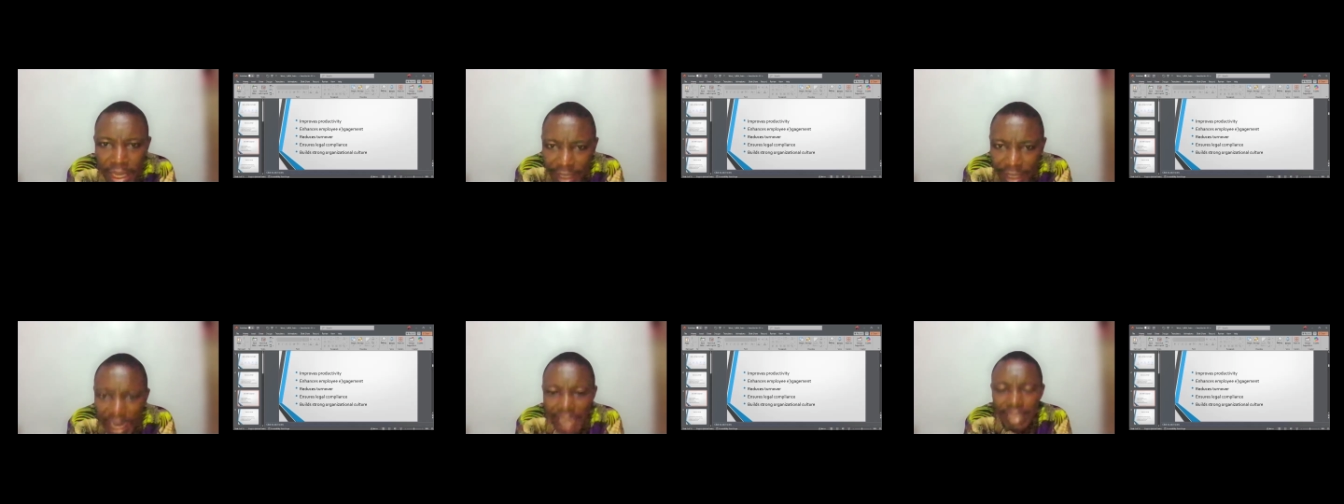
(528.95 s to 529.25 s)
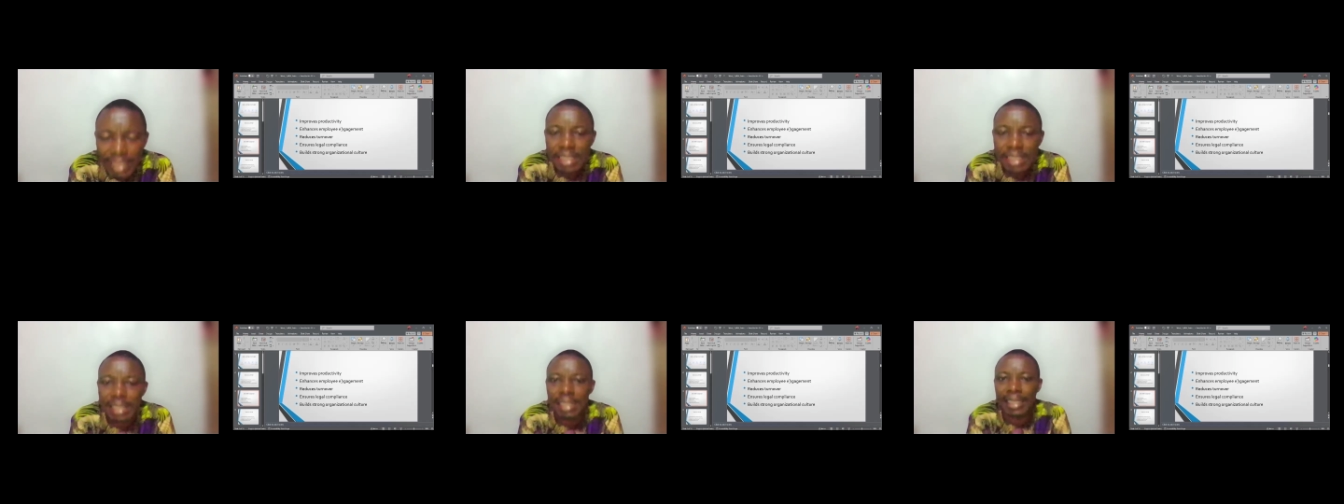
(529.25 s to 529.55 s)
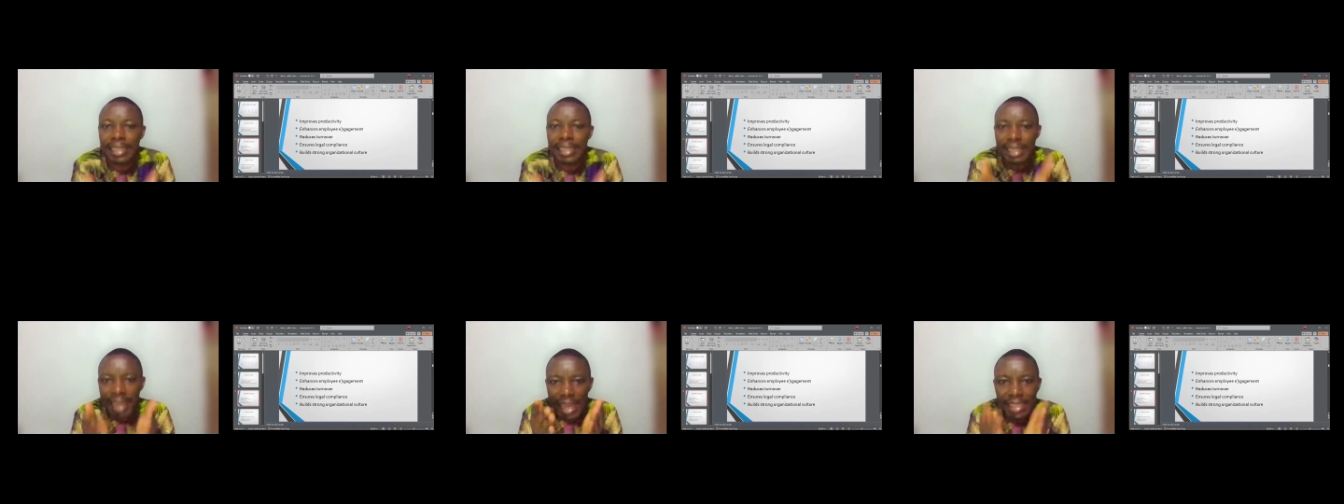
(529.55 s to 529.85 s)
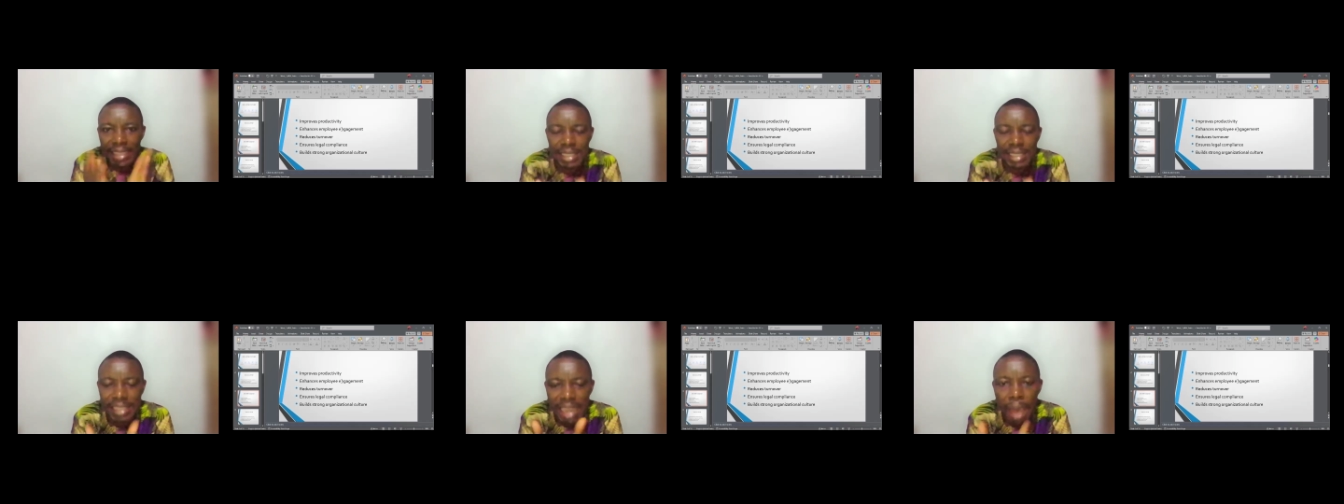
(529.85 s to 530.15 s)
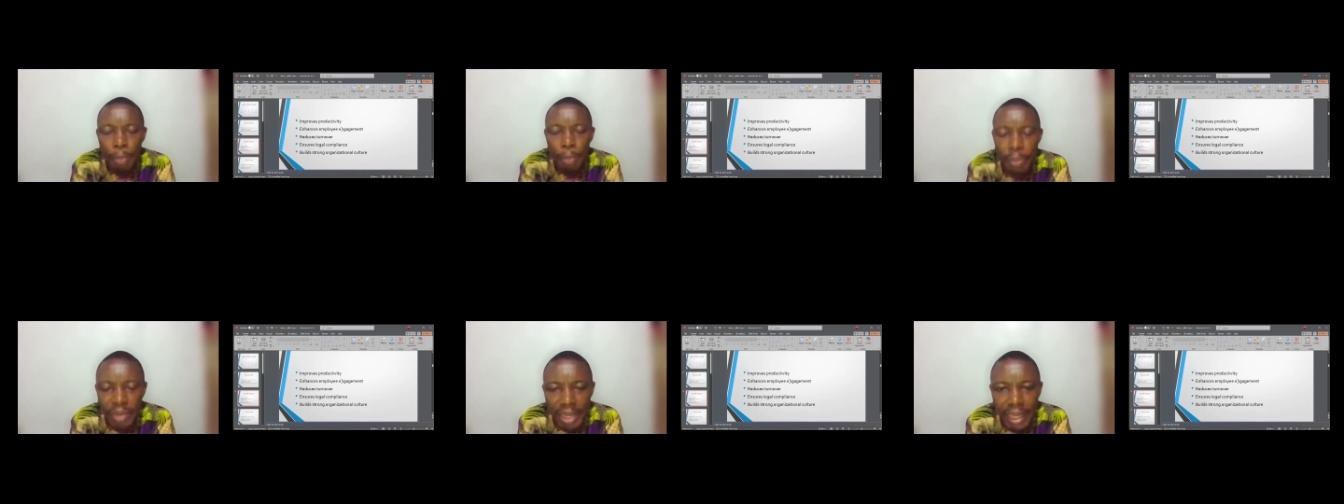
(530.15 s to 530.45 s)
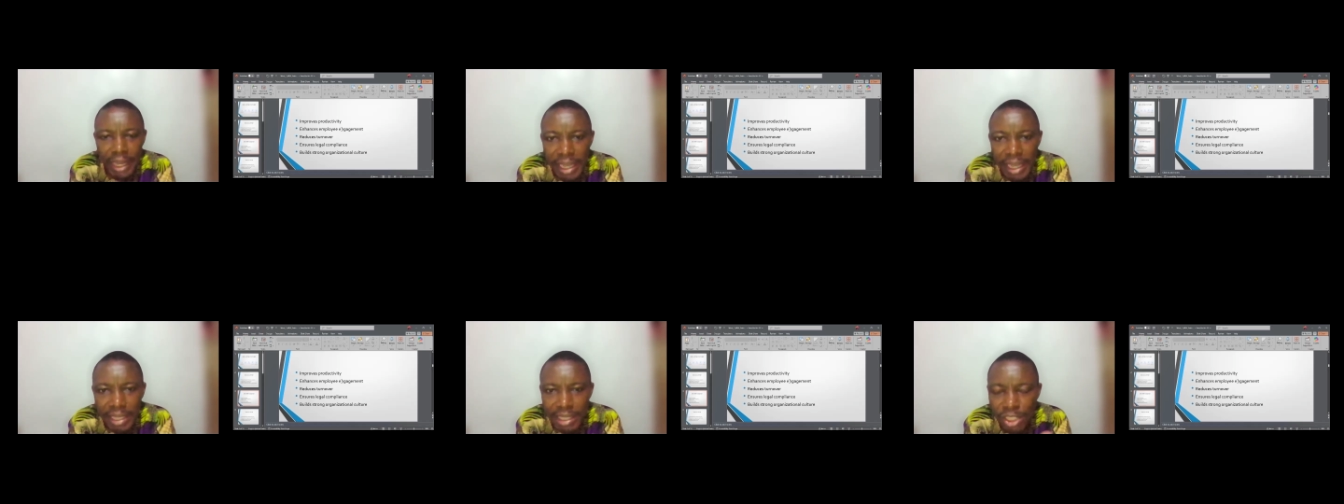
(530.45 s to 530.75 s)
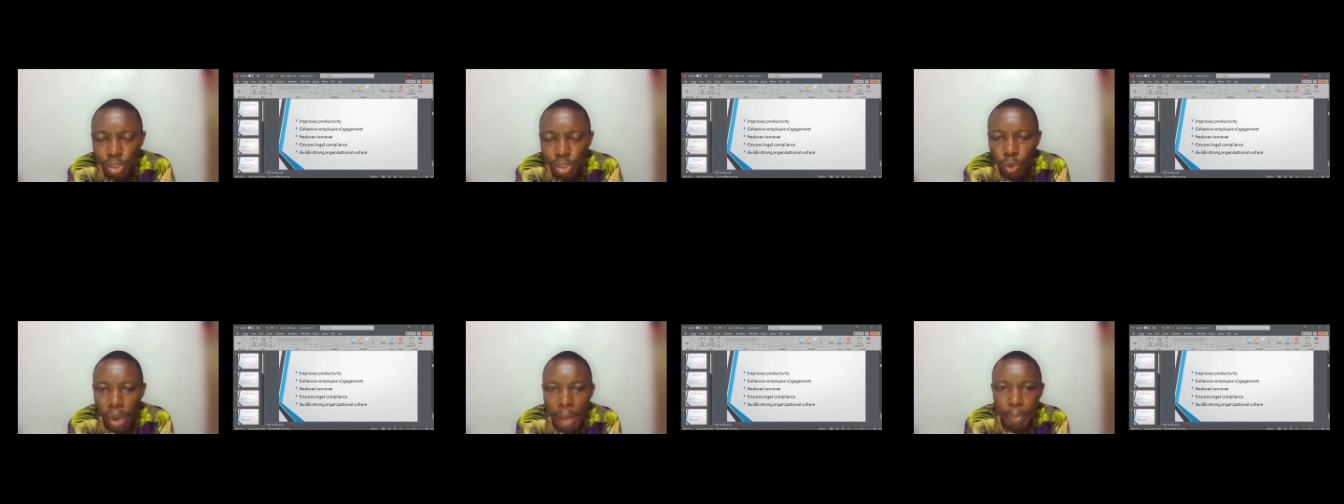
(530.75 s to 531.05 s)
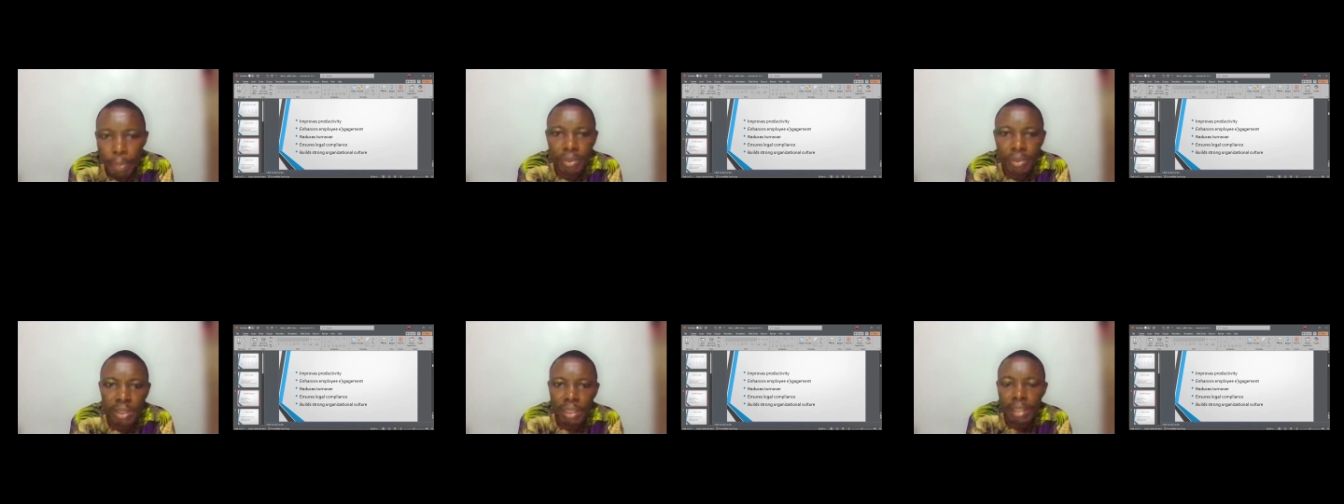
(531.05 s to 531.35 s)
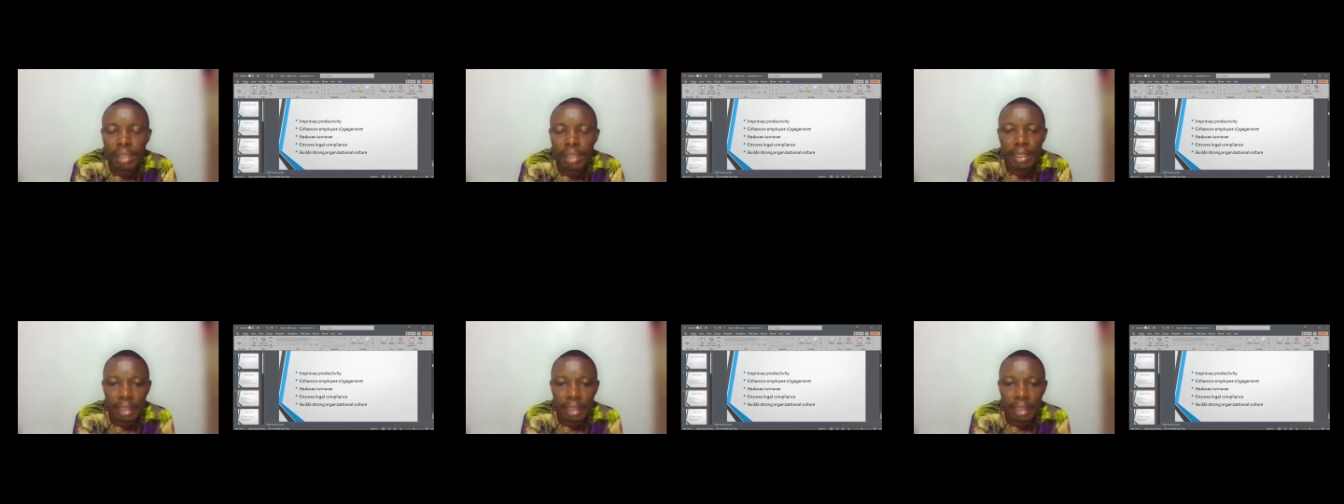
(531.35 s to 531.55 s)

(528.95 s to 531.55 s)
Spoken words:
that in case it happened again, this will happen?